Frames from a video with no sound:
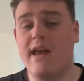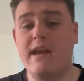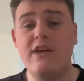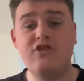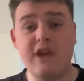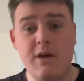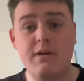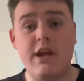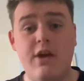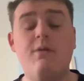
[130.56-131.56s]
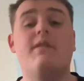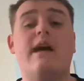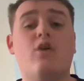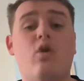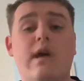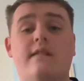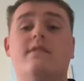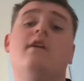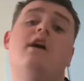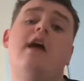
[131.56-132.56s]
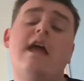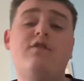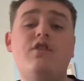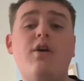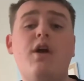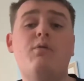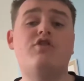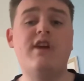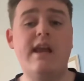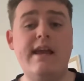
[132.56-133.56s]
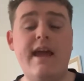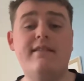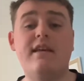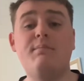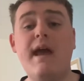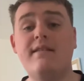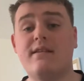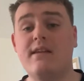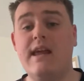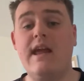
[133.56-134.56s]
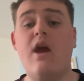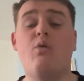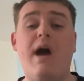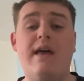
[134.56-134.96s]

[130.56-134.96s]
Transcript: and shill you their coins. If you don't know what shilling is, it's basically where